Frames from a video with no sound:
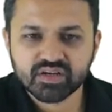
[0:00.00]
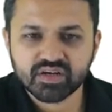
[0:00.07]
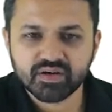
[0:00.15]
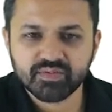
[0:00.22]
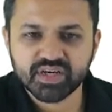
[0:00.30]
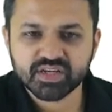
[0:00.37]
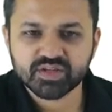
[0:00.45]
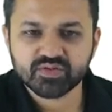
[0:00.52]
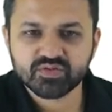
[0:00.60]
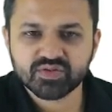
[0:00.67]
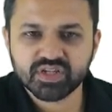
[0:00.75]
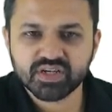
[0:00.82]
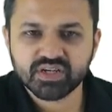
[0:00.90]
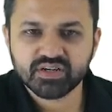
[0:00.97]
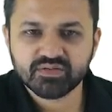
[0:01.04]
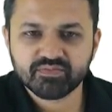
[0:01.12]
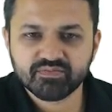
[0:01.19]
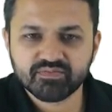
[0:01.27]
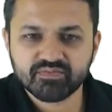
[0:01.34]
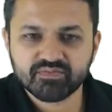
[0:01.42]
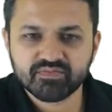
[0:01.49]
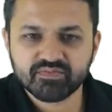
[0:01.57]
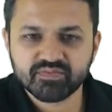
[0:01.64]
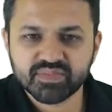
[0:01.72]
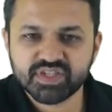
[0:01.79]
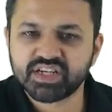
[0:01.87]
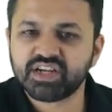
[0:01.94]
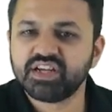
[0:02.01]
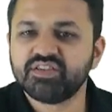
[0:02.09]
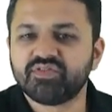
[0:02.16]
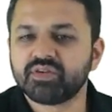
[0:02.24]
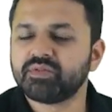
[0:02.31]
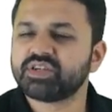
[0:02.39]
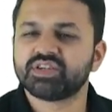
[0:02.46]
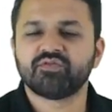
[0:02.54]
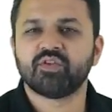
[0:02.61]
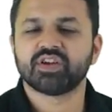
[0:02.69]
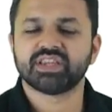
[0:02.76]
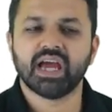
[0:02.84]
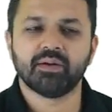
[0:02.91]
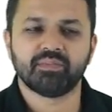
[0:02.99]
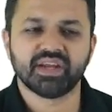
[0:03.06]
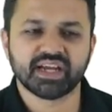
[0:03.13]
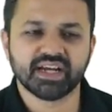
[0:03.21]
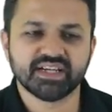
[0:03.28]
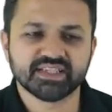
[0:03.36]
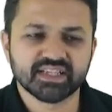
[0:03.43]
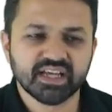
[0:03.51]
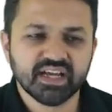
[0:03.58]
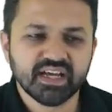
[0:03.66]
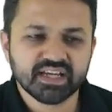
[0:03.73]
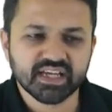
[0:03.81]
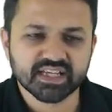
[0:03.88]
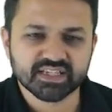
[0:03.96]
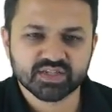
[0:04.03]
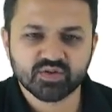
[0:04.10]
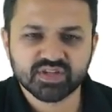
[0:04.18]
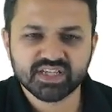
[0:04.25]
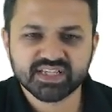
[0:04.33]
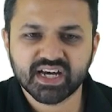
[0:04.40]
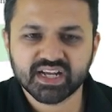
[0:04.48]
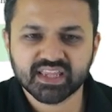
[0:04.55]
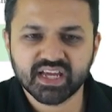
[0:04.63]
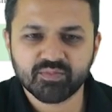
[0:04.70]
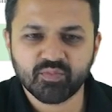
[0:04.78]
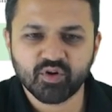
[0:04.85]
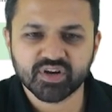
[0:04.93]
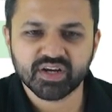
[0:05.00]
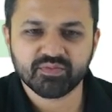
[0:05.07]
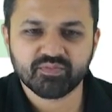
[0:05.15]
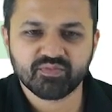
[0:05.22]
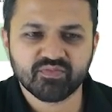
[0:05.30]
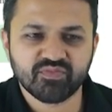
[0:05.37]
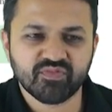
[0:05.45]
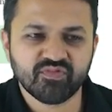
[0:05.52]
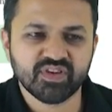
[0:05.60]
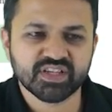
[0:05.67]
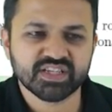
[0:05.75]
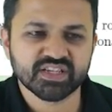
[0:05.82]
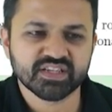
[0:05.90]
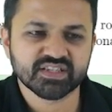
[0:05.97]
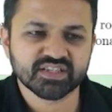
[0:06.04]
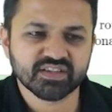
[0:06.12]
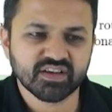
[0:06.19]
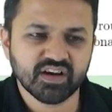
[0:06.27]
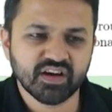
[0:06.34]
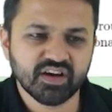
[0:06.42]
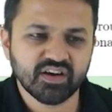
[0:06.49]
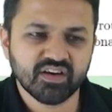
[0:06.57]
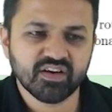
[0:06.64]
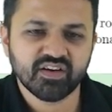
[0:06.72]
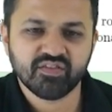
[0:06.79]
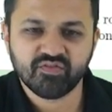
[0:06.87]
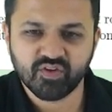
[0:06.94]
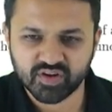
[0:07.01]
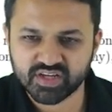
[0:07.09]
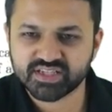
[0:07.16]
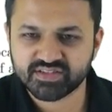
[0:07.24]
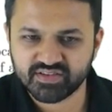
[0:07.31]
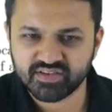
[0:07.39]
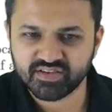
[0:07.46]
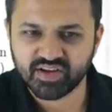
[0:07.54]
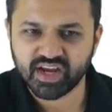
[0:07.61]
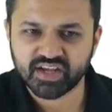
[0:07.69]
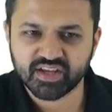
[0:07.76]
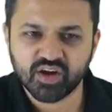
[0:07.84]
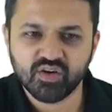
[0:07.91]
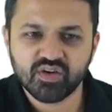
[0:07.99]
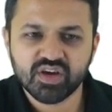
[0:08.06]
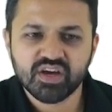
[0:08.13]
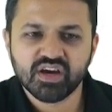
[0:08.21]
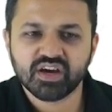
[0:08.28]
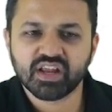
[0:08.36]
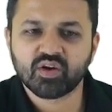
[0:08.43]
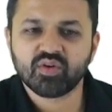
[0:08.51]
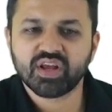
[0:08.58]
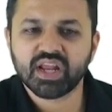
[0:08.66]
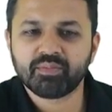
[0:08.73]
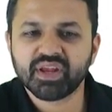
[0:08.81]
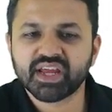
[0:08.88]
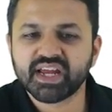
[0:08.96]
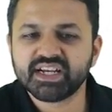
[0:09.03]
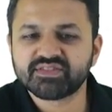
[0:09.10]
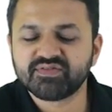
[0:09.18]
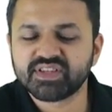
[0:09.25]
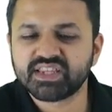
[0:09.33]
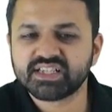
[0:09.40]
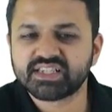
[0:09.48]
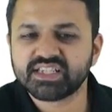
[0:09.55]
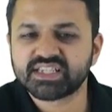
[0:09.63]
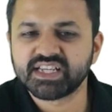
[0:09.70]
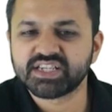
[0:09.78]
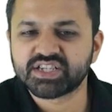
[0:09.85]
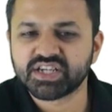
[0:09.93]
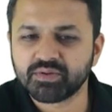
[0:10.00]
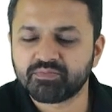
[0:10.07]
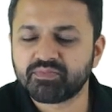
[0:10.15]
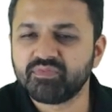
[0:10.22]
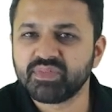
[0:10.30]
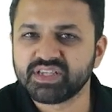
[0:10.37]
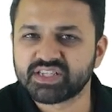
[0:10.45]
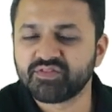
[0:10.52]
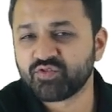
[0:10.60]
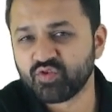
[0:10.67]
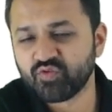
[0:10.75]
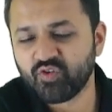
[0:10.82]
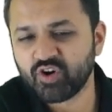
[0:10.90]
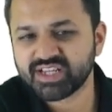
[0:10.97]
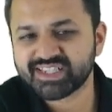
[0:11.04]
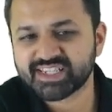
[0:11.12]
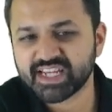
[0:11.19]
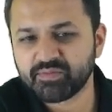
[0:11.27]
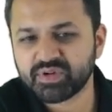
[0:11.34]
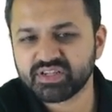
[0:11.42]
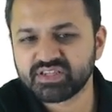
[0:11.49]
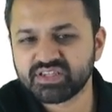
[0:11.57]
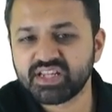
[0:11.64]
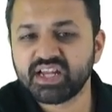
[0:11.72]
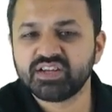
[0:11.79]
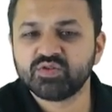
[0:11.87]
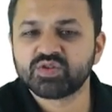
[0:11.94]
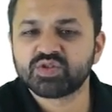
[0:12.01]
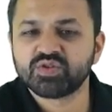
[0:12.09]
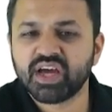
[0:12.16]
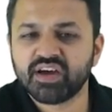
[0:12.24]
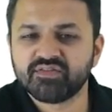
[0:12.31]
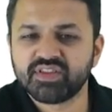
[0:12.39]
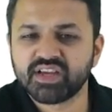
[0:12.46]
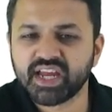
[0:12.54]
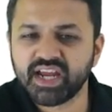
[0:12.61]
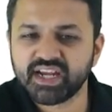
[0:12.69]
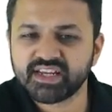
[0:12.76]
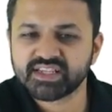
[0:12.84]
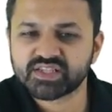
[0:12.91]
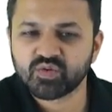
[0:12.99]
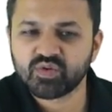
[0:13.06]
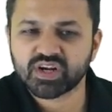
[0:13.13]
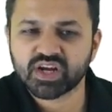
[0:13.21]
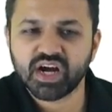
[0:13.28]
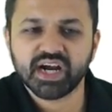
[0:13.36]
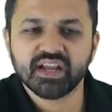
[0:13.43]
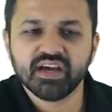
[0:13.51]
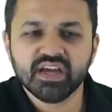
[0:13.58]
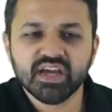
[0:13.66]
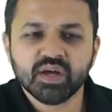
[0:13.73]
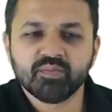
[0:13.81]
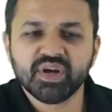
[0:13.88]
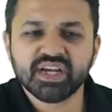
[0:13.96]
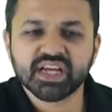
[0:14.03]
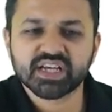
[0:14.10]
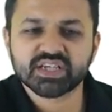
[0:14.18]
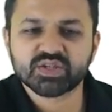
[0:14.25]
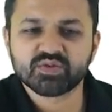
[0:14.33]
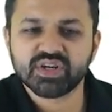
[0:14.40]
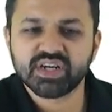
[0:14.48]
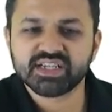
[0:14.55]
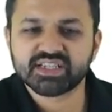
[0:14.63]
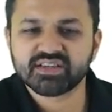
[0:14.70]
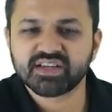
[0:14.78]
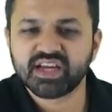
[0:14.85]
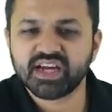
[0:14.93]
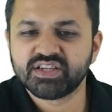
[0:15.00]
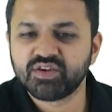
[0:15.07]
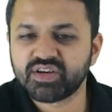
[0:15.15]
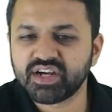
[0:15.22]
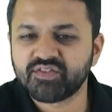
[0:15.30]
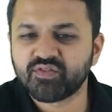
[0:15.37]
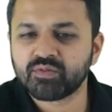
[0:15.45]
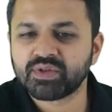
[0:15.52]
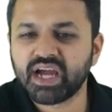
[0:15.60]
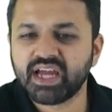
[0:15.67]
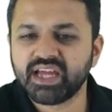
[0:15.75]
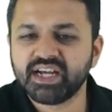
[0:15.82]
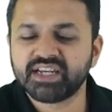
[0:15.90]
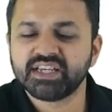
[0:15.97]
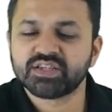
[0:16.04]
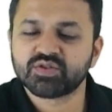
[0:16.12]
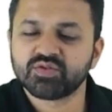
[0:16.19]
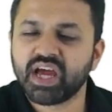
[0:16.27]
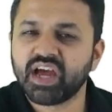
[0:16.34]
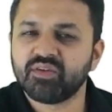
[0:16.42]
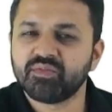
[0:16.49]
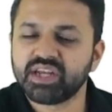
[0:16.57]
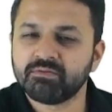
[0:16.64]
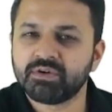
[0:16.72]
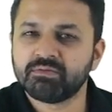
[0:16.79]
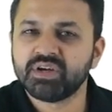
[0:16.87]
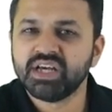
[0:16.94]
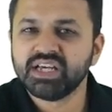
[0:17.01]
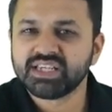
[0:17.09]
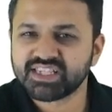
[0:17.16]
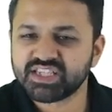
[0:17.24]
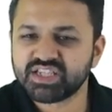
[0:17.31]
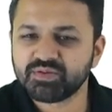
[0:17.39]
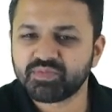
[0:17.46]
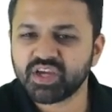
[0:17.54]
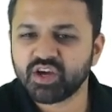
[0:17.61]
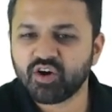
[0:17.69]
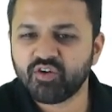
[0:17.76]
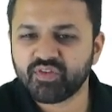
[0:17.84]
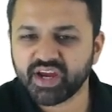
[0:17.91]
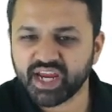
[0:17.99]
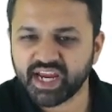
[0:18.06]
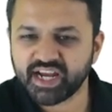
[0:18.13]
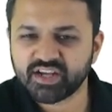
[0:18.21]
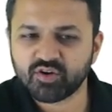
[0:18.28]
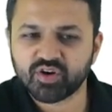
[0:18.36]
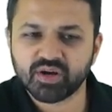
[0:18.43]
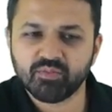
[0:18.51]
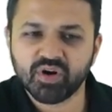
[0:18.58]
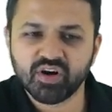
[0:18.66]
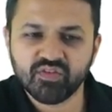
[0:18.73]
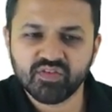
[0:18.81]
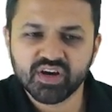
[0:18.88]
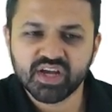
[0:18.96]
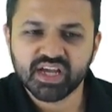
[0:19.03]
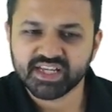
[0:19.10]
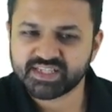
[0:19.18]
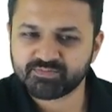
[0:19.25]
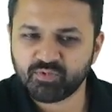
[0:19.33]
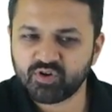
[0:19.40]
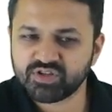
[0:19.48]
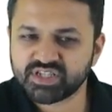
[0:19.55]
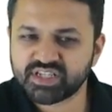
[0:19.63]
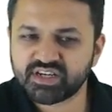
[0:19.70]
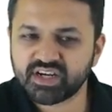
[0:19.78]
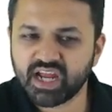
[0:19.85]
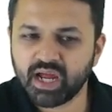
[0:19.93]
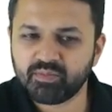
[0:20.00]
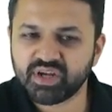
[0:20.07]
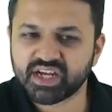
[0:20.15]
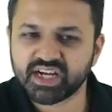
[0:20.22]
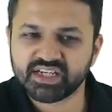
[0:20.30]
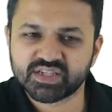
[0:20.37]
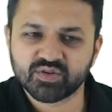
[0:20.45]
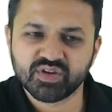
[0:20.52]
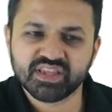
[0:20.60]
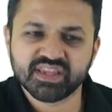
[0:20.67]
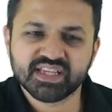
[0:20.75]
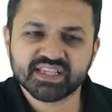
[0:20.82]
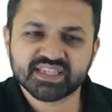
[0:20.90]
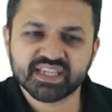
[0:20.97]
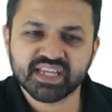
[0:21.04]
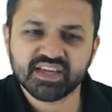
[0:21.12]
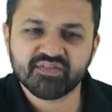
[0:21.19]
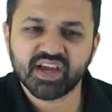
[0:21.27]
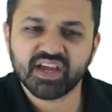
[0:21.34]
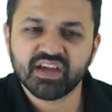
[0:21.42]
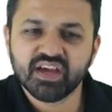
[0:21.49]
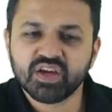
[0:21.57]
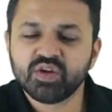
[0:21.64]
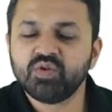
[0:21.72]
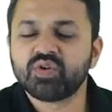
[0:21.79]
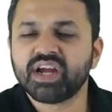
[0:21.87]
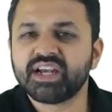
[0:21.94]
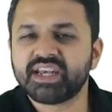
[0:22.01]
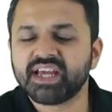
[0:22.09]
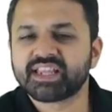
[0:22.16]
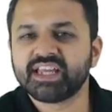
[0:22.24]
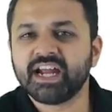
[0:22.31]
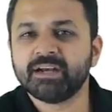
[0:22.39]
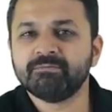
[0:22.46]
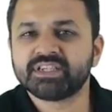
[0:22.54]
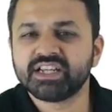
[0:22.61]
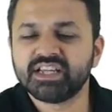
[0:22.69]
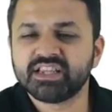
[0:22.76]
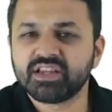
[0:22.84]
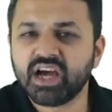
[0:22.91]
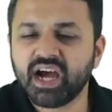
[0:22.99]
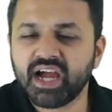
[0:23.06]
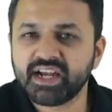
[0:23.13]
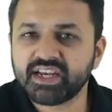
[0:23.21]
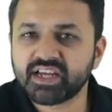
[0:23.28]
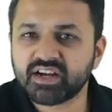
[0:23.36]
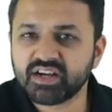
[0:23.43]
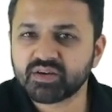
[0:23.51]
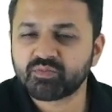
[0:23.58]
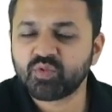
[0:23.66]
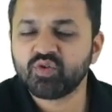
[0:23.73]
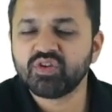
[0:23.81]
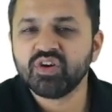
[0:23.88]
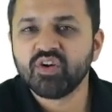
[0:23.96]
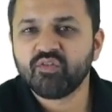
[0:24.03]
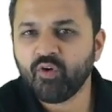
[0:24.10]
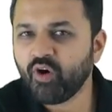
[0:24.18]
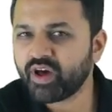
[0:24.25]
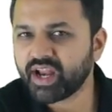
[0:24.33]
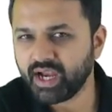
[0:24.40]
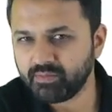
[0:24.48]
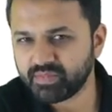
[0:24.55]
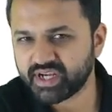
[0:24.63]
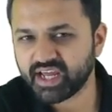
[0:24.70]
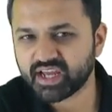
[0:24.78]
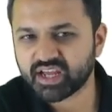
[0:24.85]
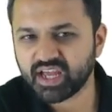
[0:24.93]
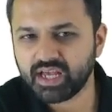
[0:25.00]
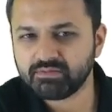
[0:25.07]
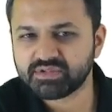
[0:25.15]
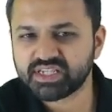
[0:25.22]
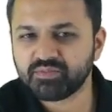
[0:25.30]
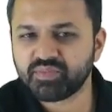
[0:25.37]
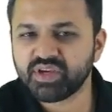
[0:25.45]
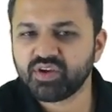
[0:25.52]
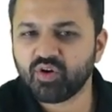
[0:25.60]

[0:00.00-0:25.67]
coming to the general information for the applicants. Yes, so these are the important which is uh, for us right now. Regular applicants with the assistantship, means if you want a stipend, then you should have the GATE scorecard. B TEC students graduated from the I I T should have minimum C G P A of eight or above, sponsor applicants. So in these three ways, you can take the admission in the I I T Kharagpur for MTech, N C P